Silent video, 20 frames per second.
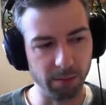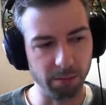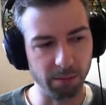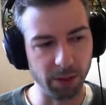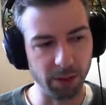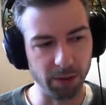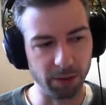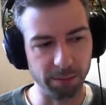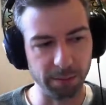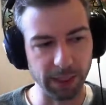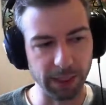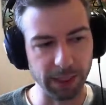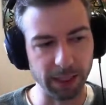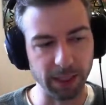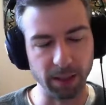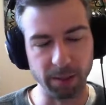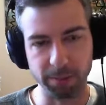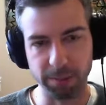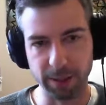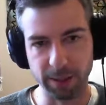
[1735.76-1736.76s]
Those big
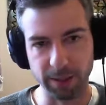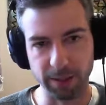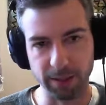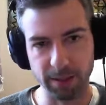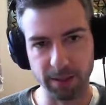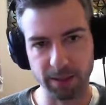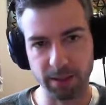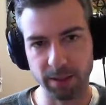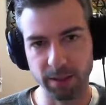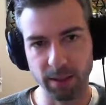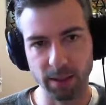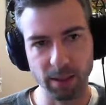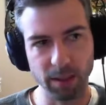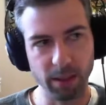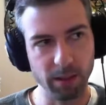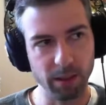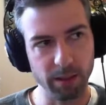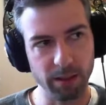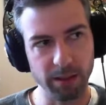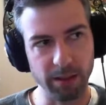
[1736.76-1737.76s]
companies
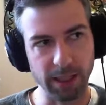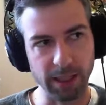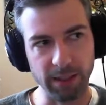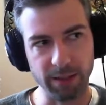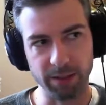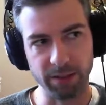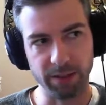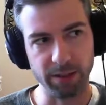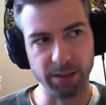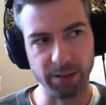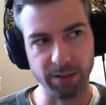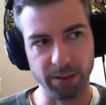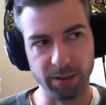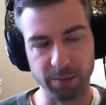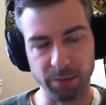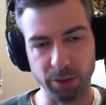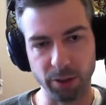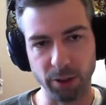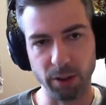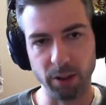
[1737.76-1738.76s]
tend to do
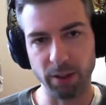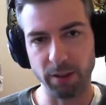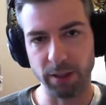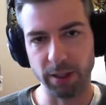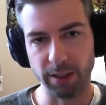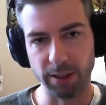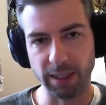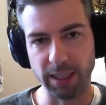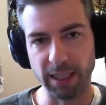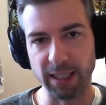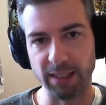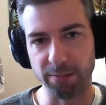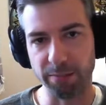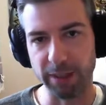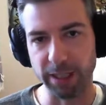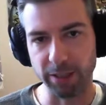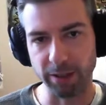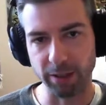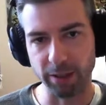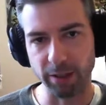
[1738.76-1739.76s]
it more, and they have
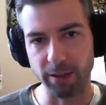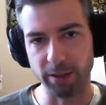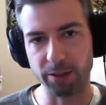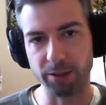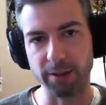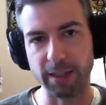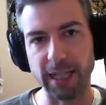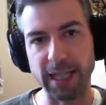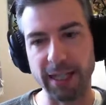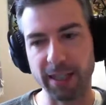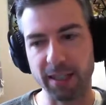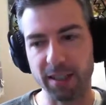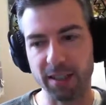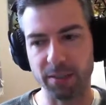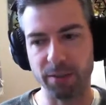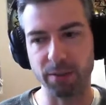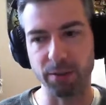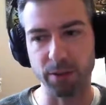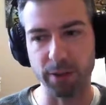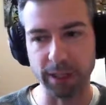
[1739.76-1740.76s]
better tracks
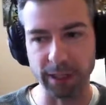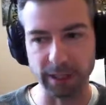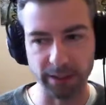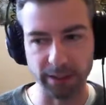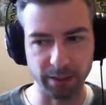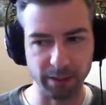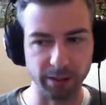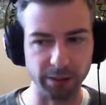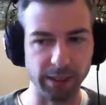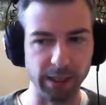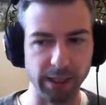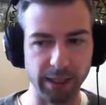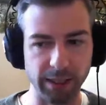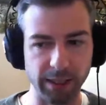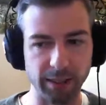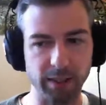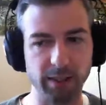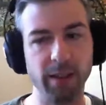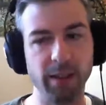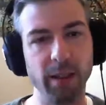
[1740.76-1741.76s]
for
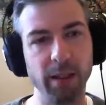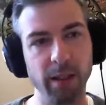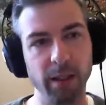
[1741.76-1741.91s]
integrating